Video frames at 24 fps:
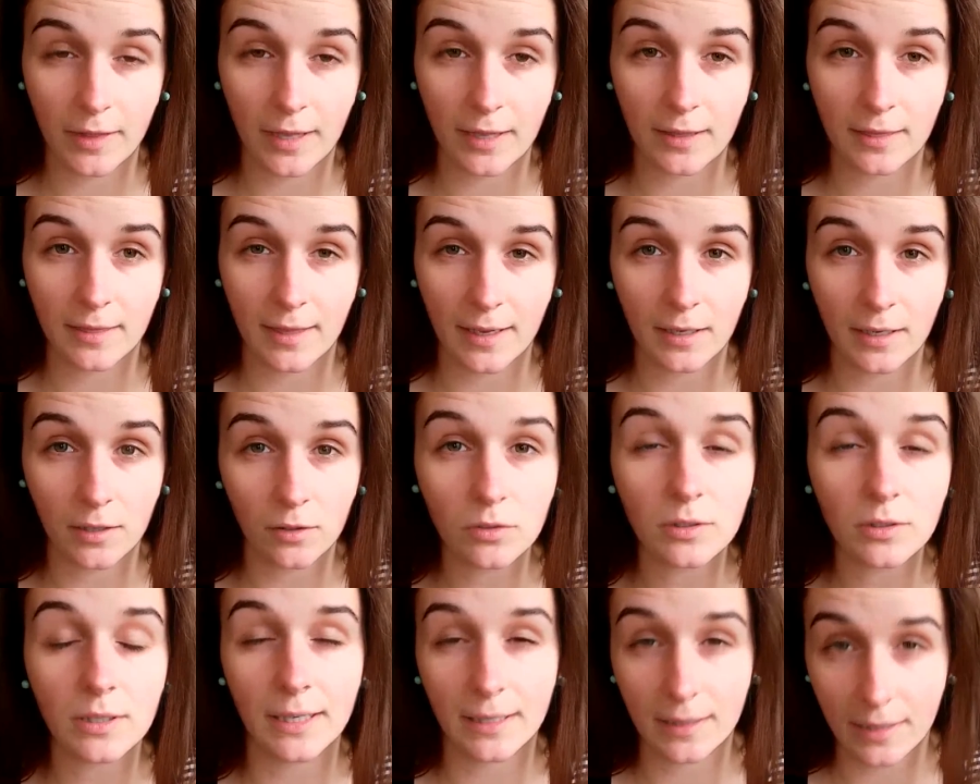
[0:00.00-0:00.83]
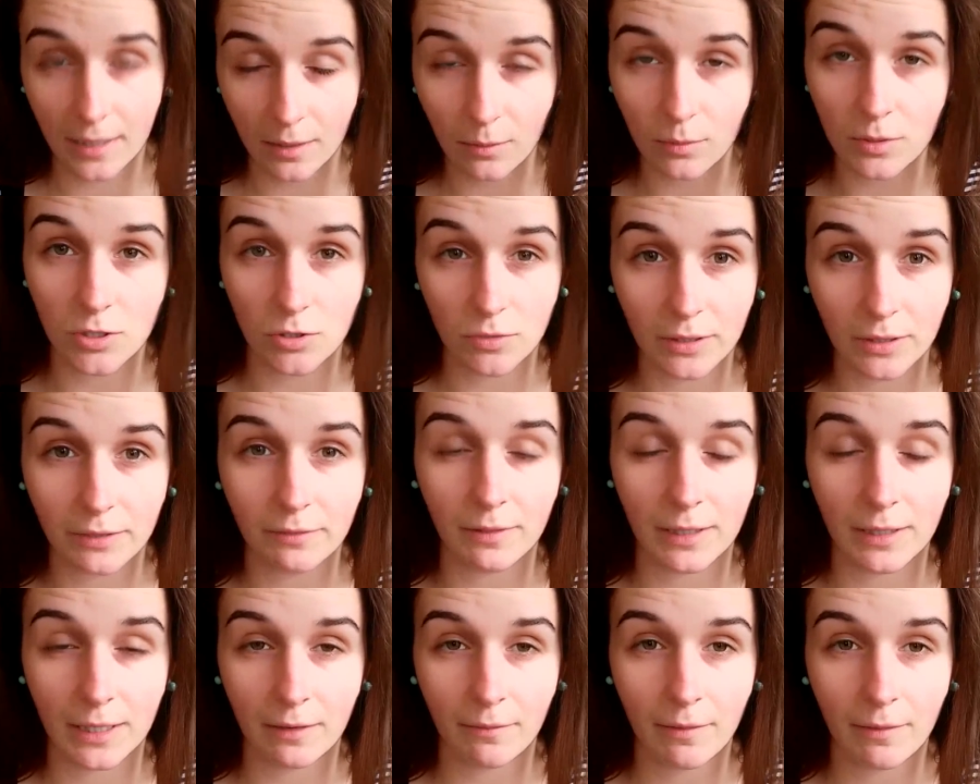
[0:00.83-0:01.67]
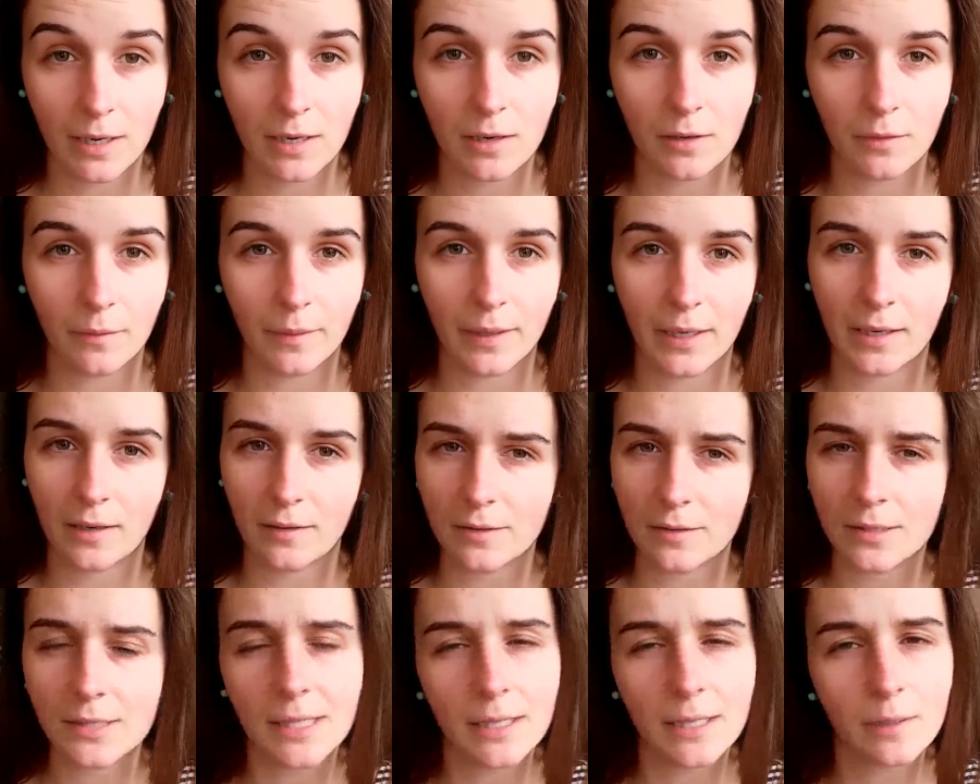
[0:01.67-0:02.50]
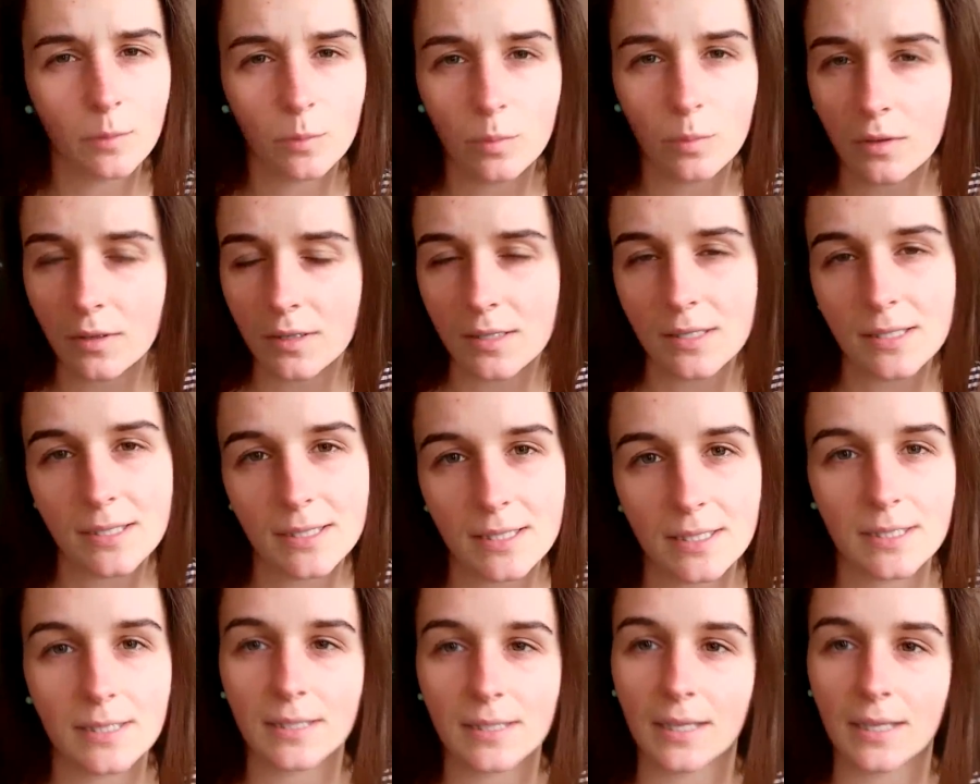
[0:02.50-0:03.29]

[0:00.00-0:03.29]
looked like they were doing really well, and I was like, well, what is this thing?